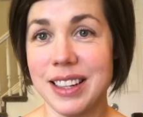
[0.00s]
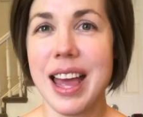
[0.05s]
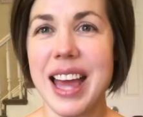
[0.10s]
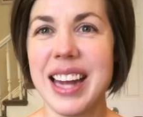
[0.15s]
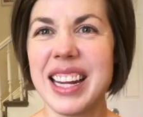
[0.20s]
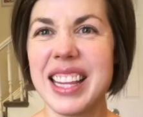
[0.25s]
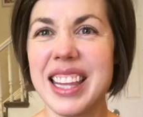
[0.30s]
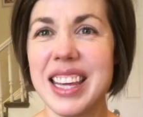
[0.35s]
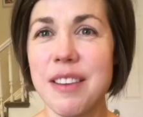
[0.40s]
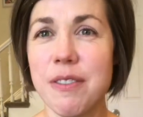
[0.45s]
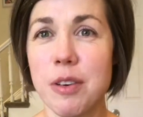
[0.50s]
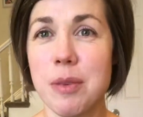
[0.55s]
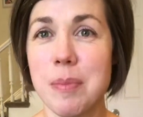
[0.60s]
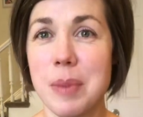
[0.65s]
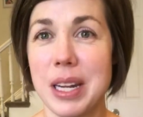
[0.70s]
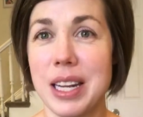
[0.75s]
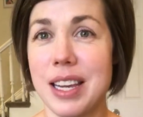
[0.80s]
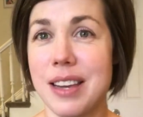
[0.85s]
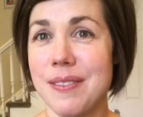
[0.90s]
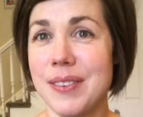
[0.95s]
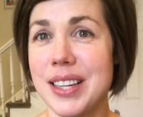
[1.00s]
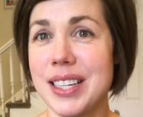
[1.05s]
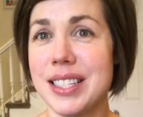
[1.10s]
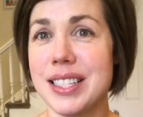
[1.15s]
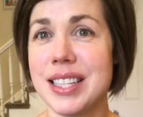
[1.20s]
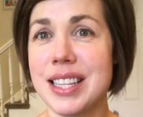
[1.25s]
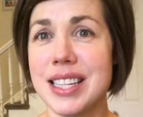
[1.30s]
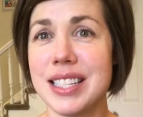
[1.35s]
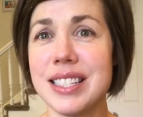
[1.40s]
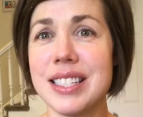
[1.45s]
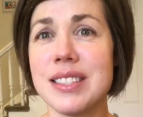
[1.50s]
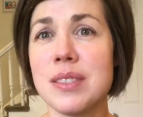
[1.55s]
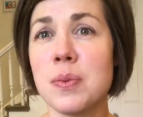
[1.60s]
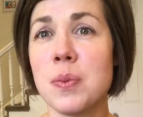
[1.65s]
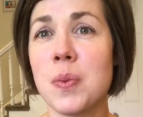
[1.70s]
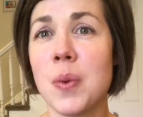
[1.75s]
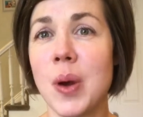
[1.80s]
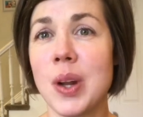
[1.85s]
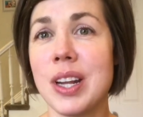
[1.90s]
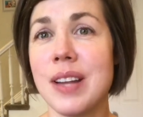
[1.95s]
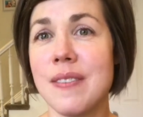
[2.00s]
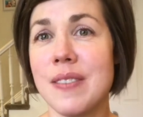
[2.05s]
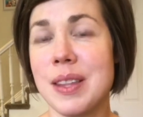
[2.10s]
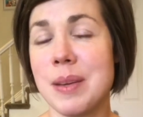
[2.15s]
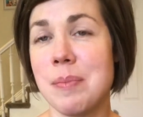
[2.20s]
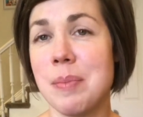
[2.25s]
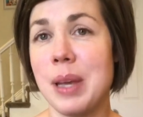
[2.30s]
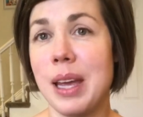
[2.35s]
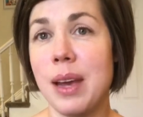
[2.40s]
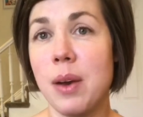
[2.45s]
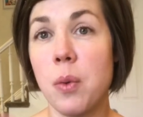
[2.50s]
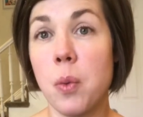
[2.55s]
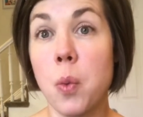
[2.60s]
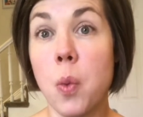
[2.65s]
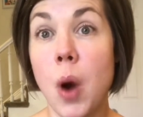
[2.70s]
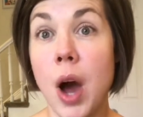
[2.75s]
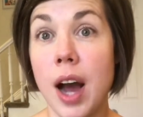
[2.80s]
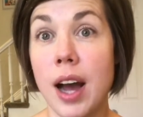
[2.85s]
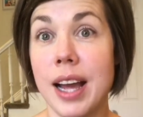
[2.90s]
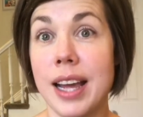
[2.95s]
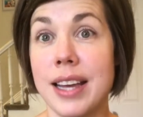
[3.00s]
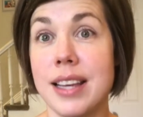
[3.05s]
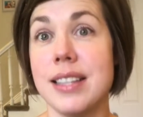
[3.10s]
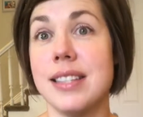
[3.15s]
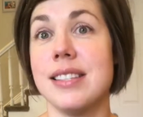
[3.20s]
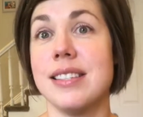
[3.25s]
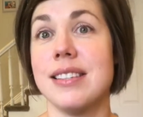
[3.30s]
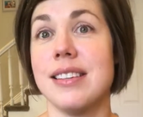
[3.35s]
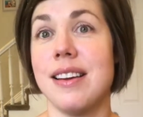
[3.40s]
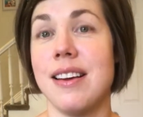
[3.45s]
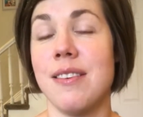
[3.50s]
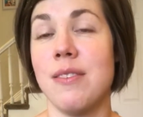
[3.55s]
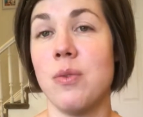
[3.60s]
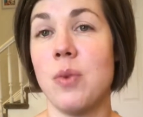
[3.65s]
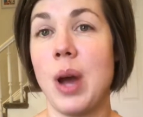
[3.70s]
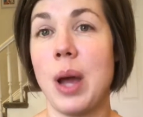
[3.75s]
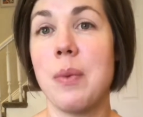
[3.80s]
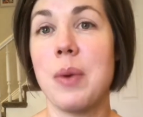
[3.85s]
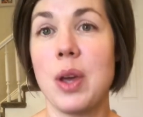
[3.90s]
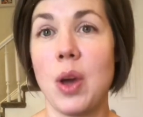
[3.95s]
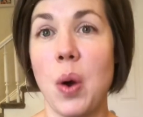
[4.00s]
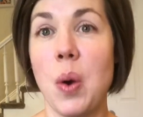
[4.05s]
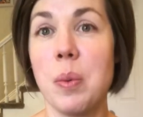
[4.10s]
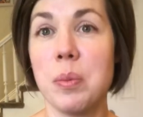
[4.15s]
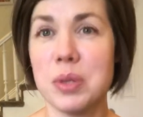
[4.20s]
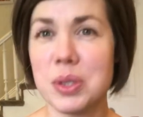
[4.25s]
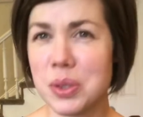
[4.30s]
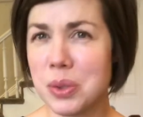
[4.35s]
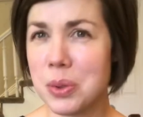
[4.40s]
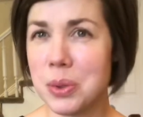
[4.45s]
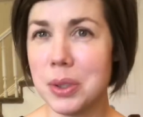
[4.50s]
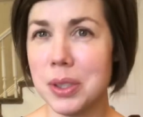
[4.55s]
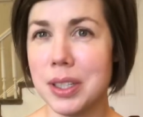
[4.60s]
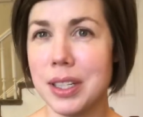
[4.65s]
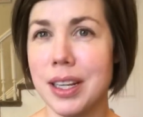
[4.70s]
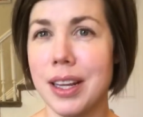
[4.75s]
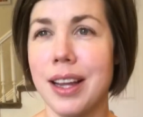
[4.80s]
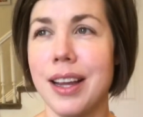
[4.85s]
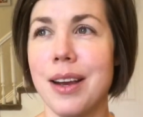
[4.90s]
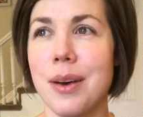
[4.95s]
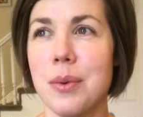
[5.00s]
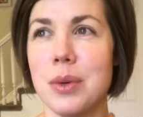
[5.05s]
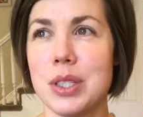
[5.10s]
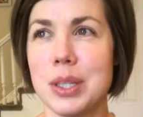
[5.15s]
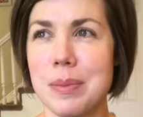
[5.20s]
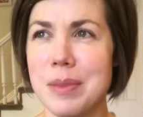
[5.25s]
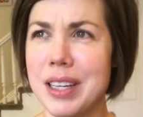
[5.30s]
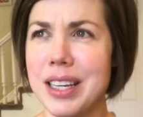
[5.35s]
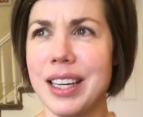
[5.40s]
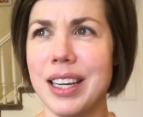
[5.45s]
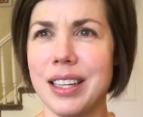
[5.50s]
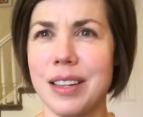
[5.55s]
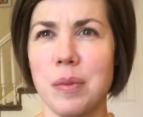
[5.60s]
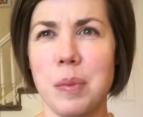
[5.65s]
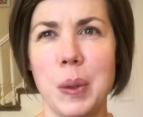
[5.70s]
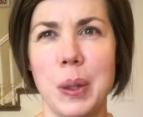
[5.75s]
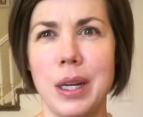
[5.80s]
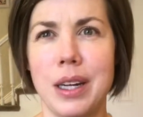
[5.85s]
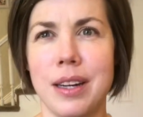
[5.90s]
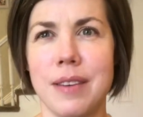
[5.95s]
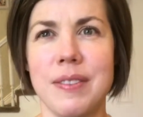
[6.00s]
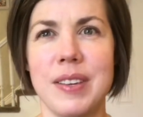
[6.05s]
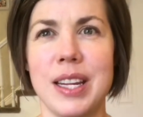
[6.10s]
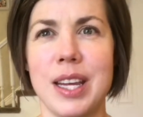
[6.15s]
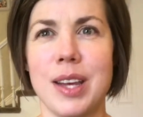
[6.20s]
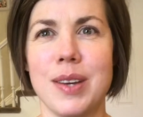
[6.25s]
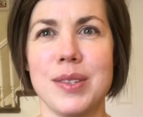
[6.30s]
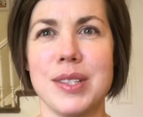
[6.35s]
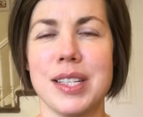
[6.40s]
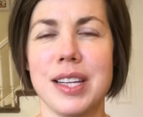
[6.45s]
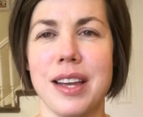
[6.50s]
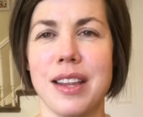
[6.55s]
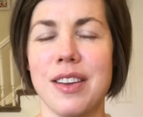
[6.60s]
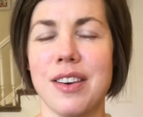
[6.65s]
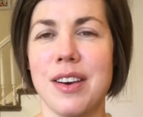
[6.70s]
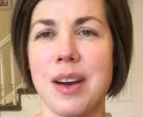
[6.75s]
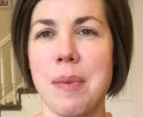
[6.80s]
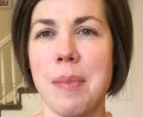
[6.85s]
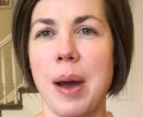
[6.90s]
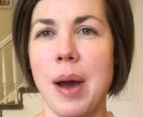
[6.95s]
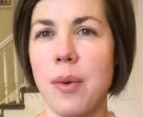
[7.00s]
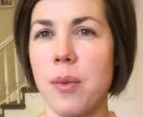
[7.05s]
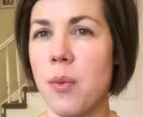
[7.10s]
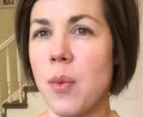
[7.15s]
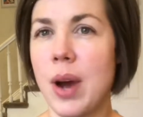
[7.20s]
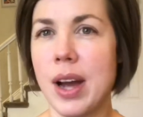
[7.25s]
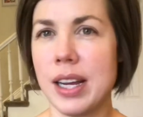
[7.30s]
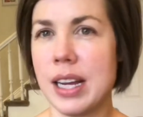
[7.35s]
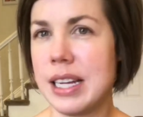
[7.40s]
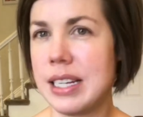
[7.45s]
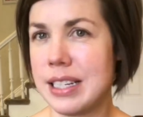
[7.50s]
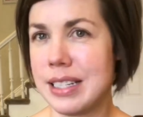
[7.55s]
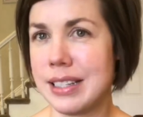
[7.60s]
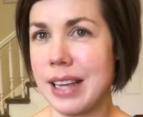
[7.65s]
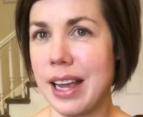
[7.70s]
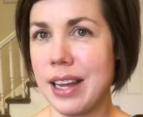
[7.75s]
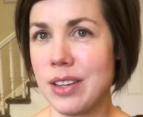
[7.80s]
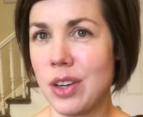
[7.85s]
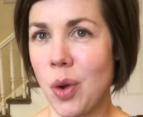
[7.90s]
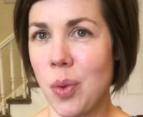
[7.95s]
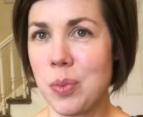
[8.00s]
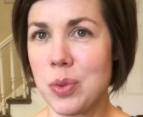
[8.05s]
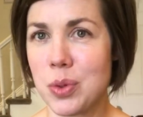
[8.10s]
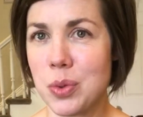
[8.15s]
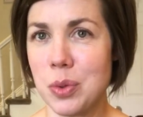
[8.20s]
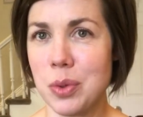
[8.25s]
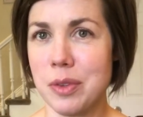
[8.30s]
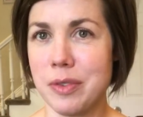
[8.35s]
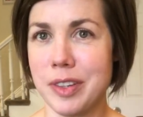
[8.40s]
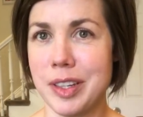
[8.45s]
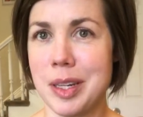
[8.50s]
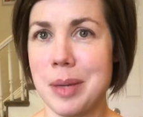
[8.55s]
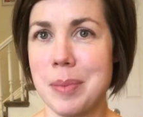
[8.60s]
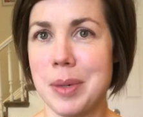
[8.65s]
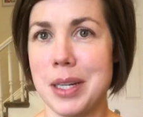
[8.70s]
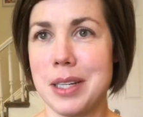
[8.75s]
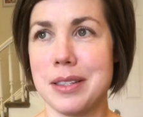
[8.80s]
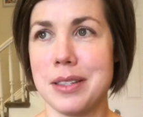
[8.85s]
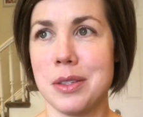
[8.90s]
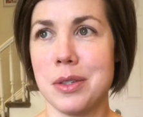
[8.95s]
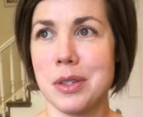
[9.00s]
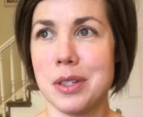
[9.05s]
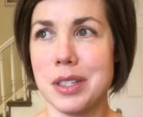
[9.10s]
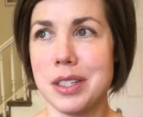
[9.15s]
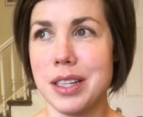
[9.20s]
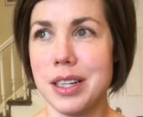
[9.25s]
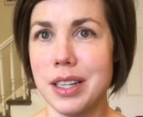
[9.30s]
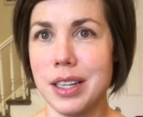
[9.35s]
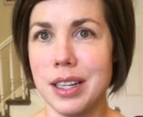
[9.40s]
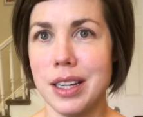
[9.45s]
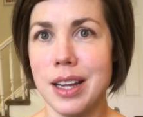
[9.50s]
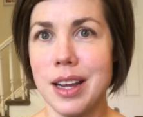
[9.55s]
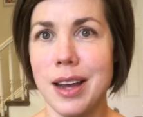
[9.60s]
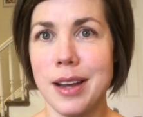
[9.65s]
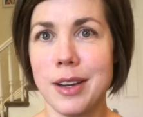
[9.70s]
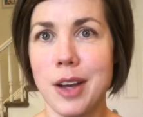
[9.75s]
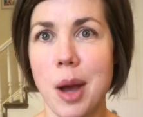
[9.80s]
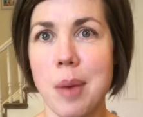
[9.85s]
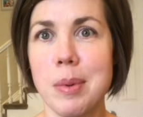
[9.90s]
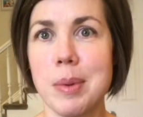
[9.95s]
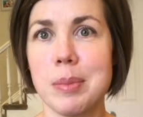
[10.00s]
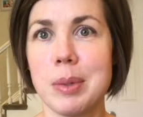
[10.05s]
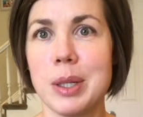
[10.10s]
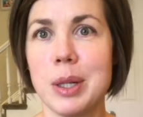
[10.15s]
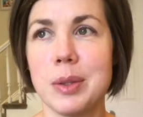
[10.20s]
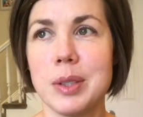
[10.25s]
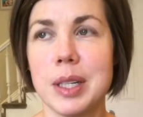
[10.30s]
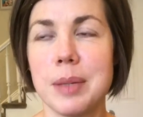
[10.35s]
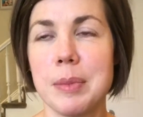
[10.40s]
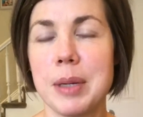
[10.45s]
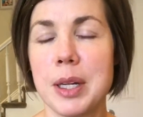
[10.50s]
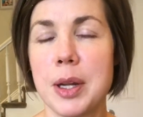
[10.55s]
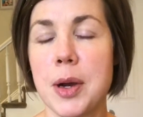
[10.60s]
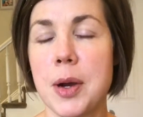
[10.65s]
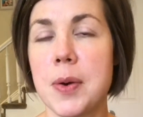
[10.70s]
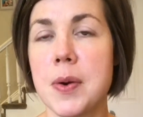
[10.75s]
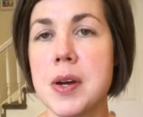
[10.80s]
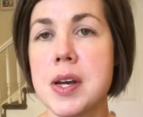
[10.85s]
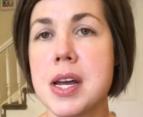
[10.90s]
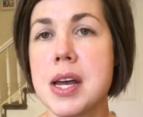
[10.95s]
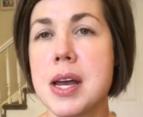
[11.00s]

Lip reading: And I think for many of us, this is one of the big whys of why we homeschool, which I'm thinking of putting a video together about why I decided to homeschool. If anybody's interested, comment below, let me know.